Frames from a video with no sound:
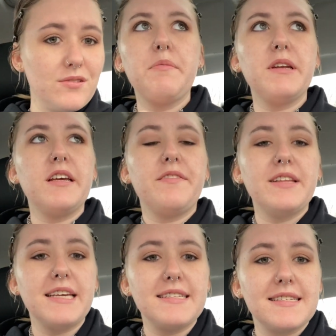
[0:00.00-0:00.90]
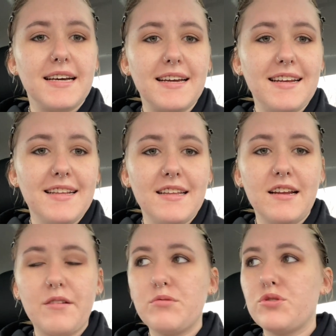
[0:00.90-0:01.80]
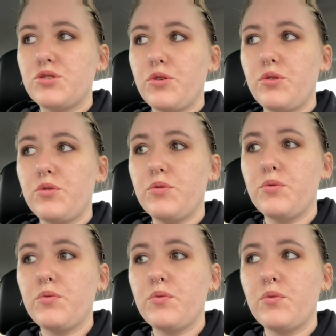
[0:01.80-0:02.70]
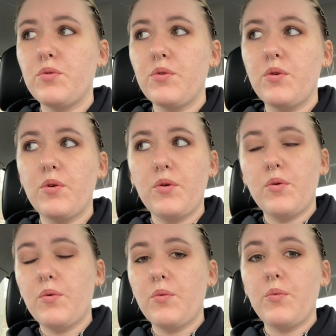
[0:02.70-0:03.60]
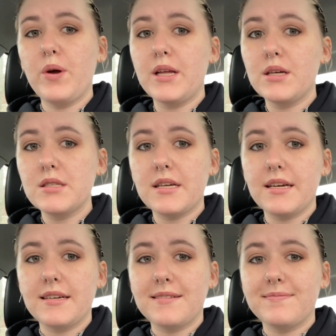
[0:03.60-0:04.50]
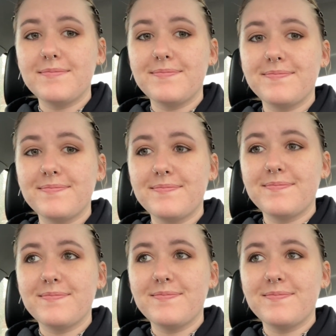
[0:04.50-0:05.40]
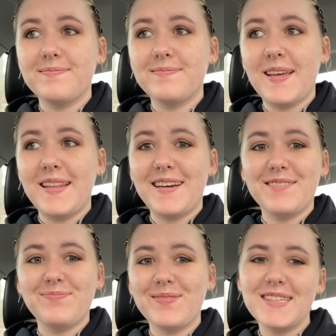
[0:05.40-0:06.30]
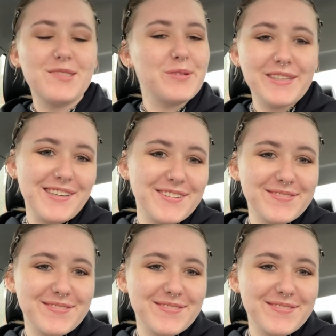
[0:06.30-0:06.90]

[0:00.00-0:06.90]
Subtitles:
I'm gonna get everything inside and then I will show you what it looks like in there, because it's really cute.